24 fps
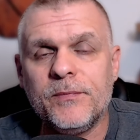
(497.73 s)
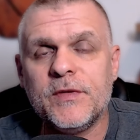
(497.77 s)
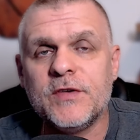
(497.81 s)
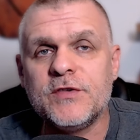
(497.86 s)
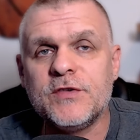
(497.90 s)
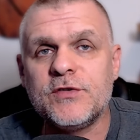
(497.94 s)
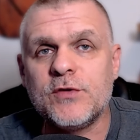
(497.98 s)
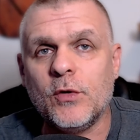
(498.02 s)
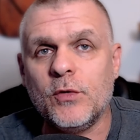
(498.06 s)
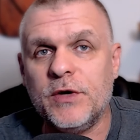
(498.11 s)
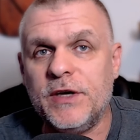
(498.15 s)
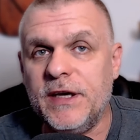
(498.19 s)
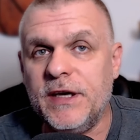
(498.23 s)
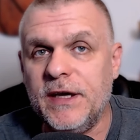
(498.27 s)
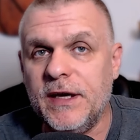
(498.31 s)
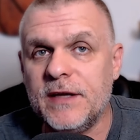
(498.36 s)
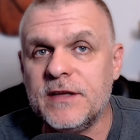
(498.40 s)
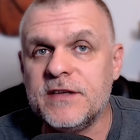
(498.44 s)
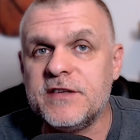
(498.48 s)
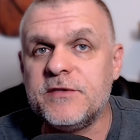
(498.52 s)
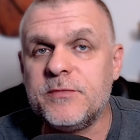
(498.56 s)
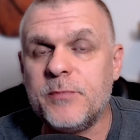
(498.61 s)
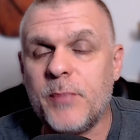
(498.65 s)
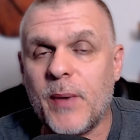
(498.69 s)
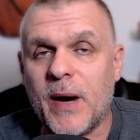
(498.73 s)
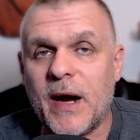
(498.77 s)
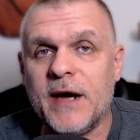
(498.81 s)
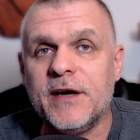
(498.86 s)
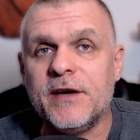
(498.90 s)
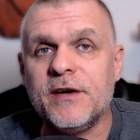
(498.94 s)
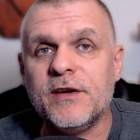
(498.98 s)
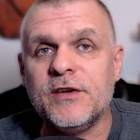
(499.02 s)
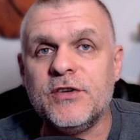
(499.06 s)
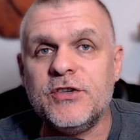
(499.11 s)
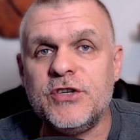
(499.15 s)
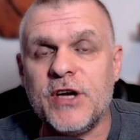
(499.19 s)
So he
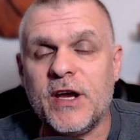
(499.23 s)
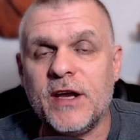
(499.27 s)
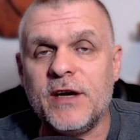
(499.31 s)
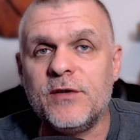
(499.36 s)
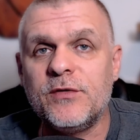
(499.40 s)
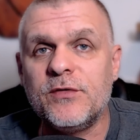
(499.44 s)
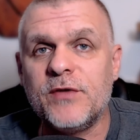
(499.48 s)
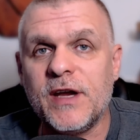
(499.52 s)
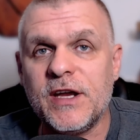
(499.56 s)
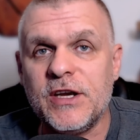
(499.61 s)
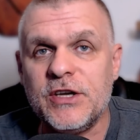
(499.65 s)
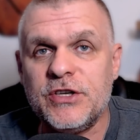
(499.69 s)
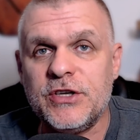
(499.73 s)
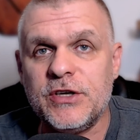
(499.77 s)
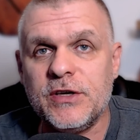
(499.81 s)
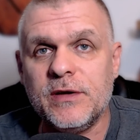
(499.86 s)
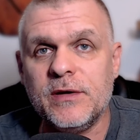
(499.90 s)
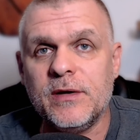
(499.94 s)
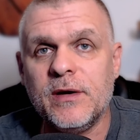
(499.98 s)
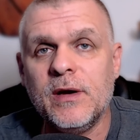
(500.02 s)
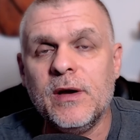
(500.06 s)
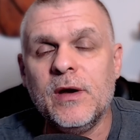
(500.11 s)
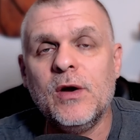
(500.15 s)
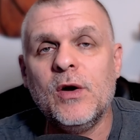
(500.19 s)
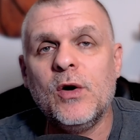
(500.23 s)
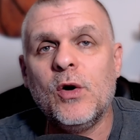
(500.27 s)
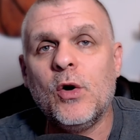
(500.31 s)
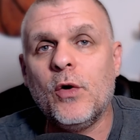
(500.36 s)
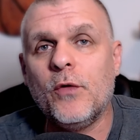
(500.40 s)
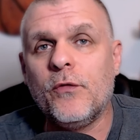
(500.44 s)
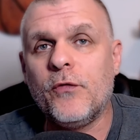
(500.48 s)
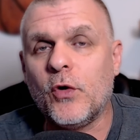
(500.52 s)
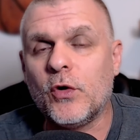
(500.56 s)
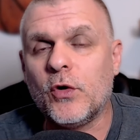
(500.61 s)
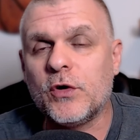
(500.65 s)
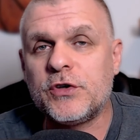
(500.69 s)
inspired a generation
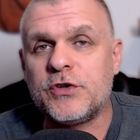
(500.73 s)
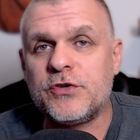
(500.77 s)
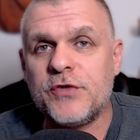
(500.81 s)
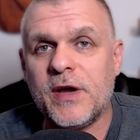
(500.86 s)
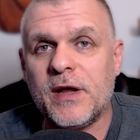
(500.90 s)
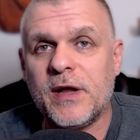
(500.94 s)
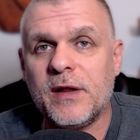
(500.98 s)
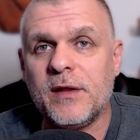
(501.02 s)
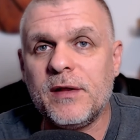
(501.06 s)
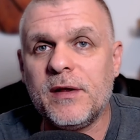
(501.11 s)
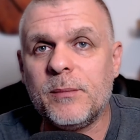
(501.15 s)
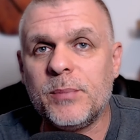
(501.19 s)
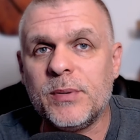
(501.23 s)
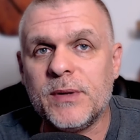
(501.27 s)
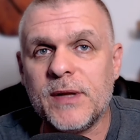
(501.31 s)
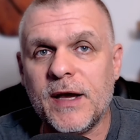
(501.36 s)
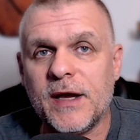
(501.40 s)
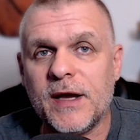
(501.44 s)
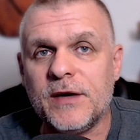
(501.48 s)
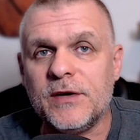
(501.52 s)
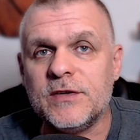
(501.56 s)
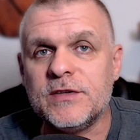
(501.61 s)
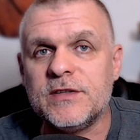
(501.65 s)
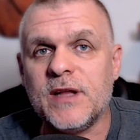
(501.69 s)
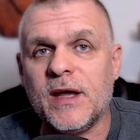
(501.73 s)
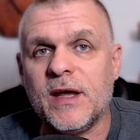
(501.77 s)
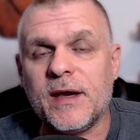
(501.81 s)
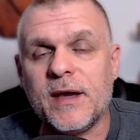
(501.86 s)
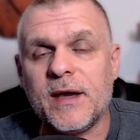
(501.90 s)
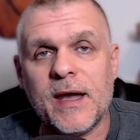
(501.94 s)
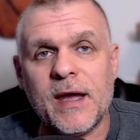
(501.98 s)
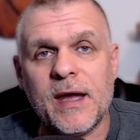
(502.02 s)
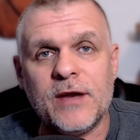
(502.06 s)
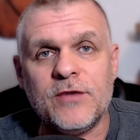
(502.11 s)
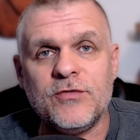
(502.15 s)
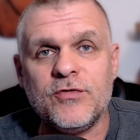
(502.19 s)
of Australian players
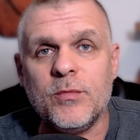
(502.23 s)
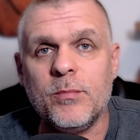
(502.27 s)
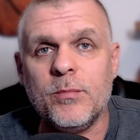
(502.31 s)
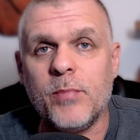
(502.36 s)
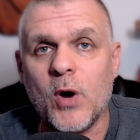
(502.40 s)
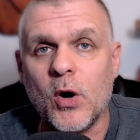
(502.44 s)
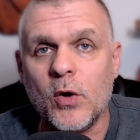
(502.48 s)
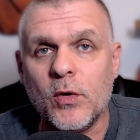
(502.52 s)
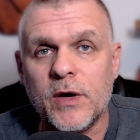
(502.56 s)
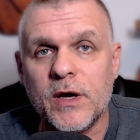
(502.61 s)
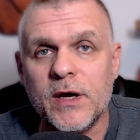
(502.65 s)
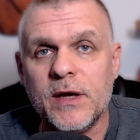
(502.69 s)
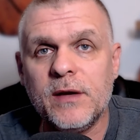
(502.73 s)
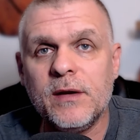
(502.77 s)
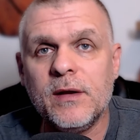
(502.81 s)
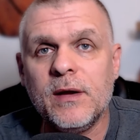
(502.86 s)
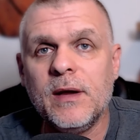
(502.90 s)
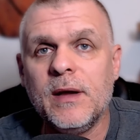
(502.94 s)
like Andrew Bogut,